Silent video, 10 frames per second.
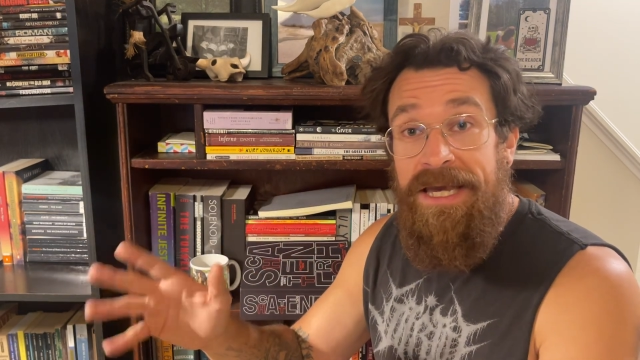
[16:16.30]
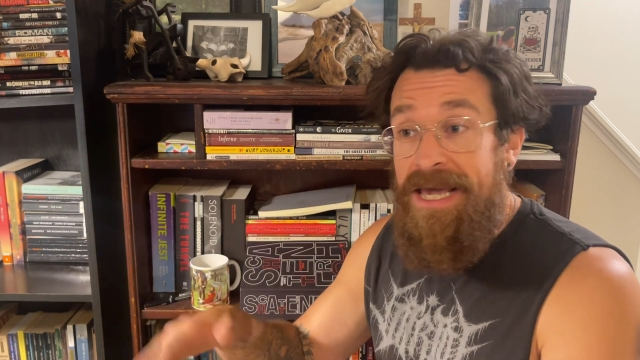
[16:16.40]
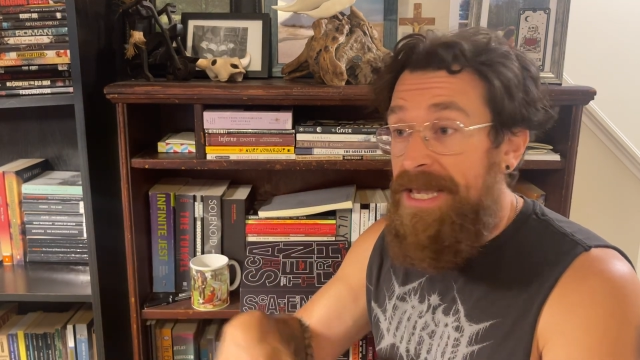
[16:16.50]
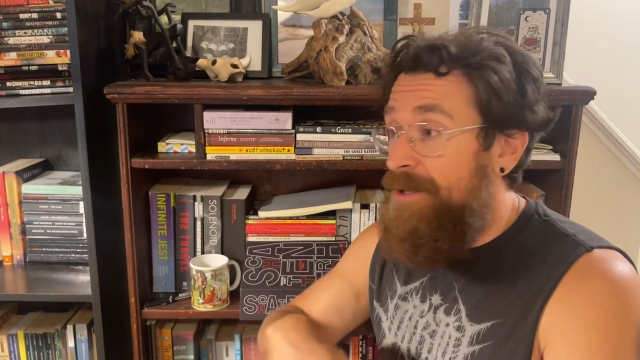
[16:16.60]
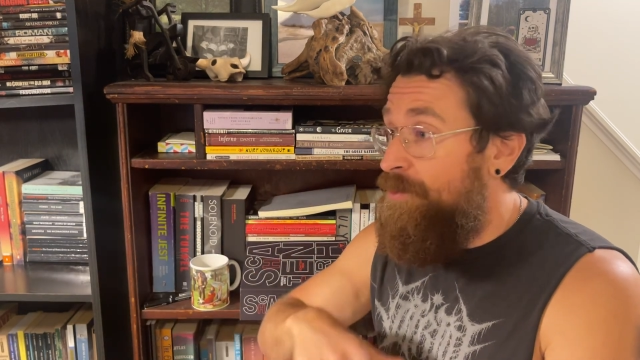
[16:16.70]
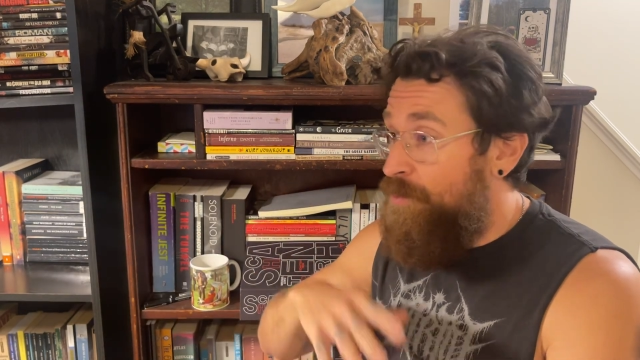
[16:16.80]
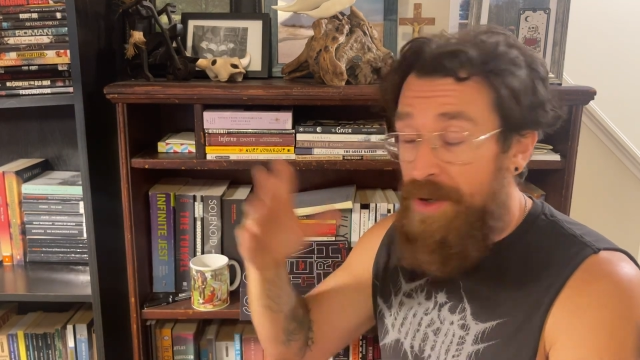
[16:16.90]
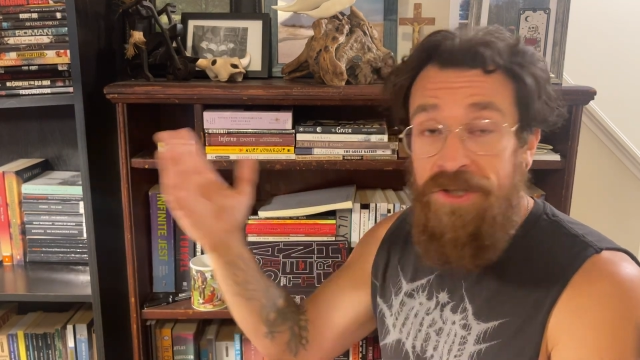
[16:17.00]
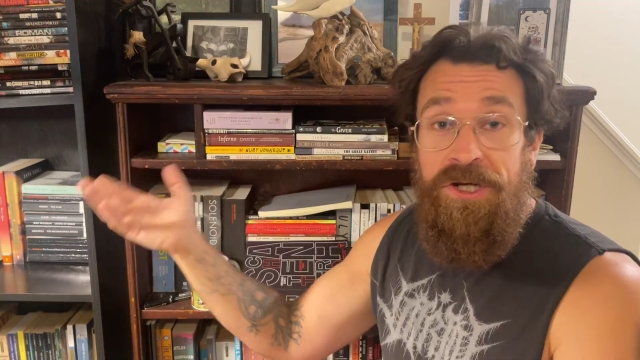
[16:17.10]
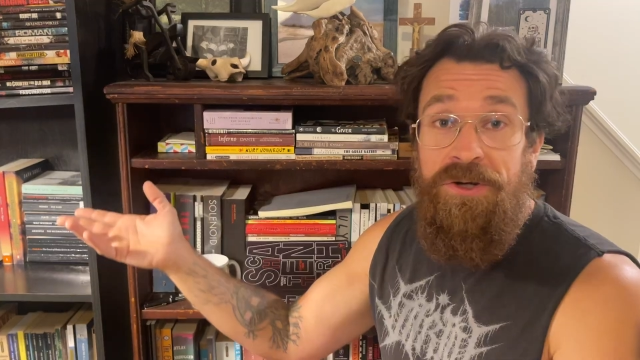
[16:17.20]
a
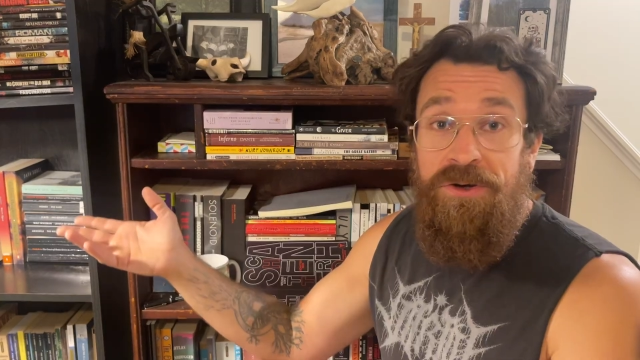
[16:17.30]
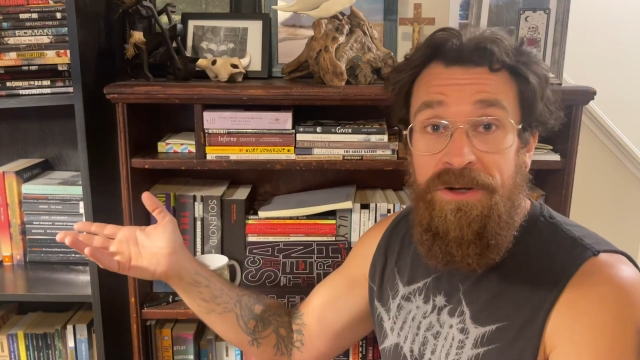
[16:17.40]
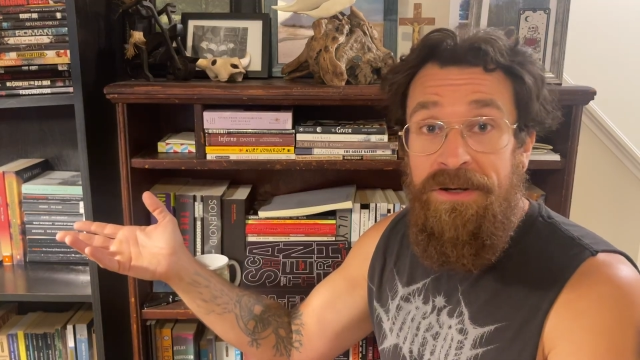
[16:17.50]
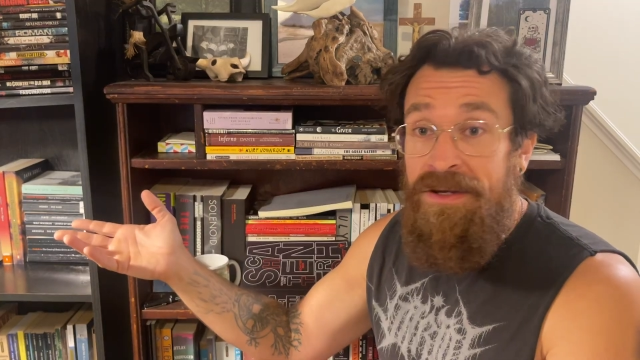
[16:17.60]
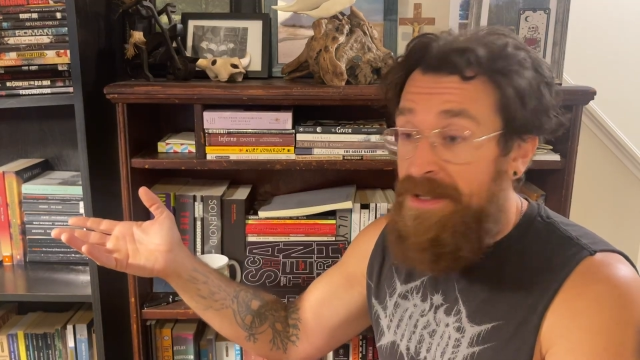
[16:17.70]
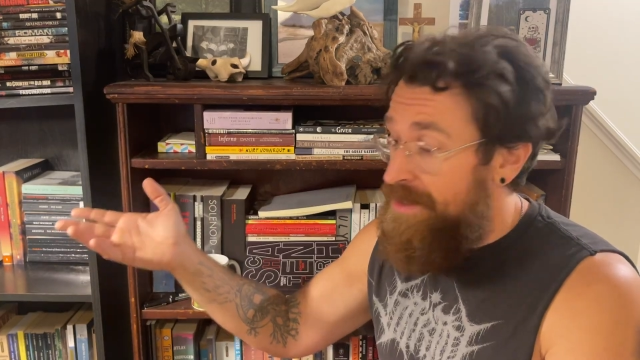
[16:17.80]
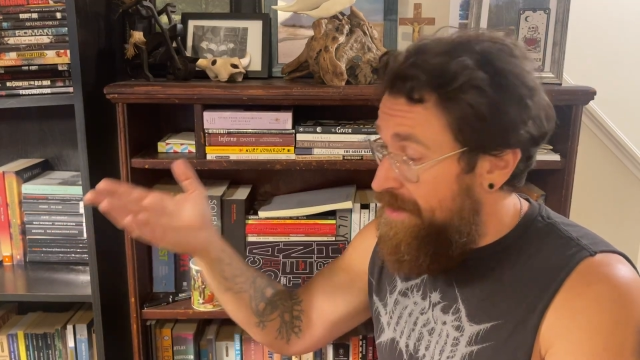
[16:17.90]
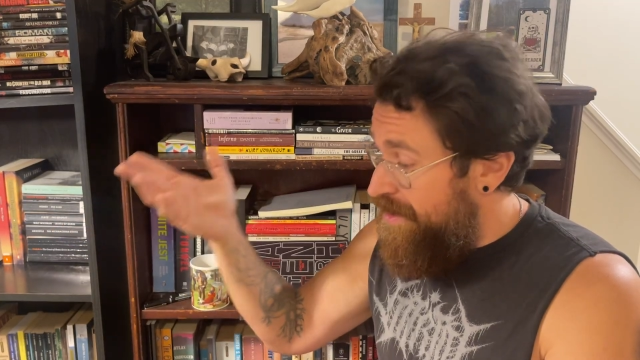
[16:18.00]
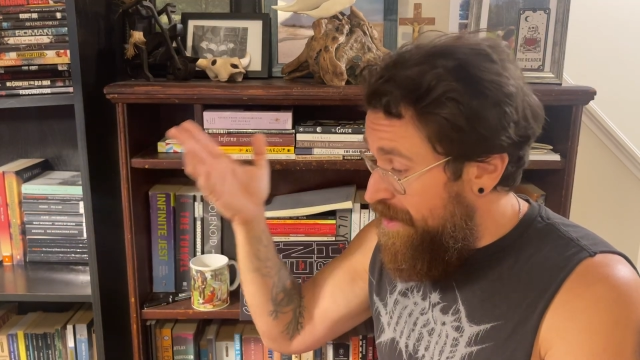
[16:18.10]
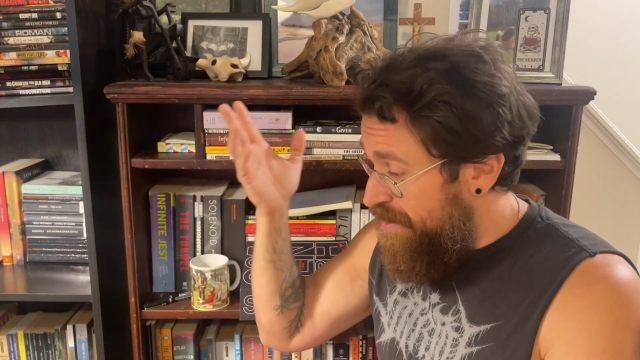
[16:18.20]
1 year
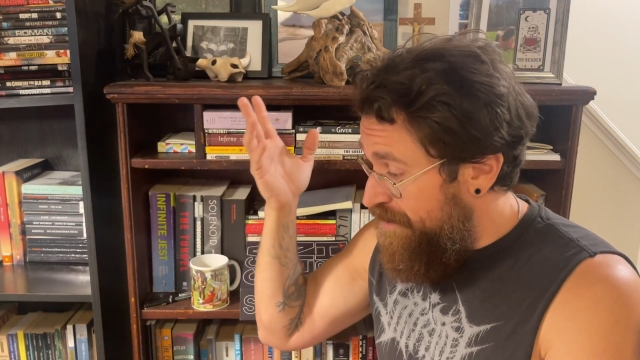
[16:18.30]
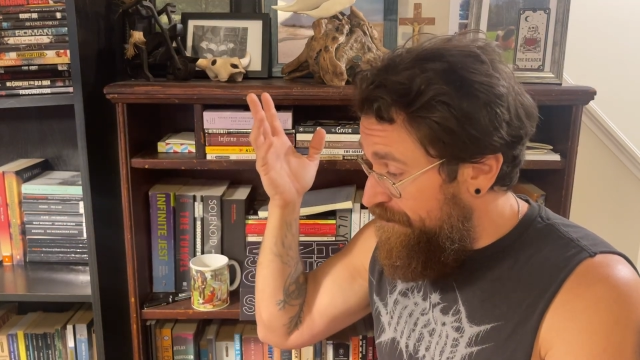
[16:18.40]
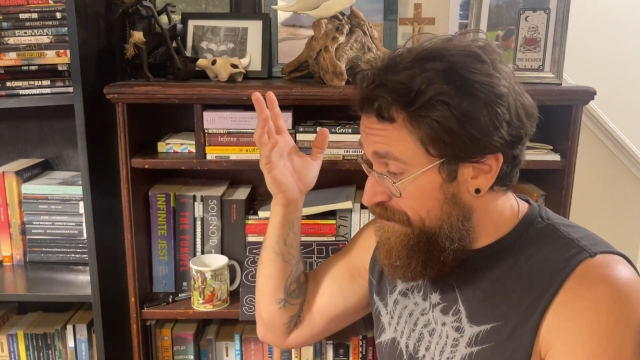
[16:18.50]
of